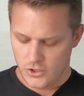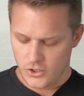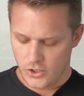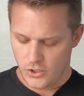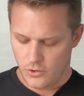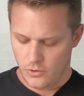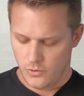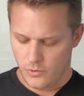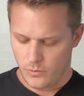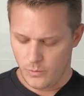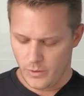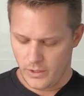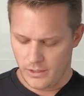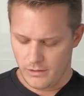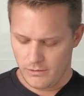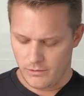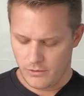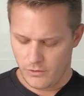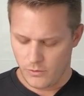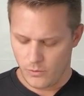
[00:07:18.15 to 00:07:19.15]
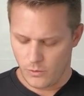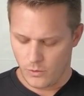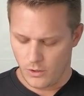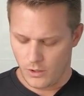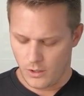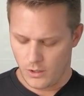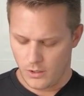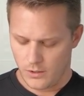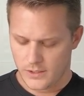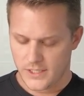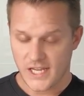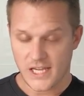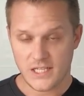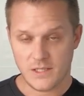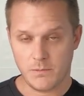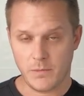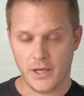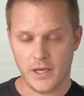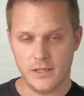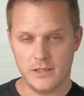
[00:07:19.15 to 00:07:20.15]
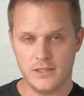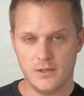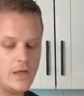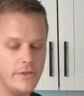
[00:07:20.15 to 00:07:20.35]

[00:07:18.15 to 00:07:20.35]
tune with your taste buds,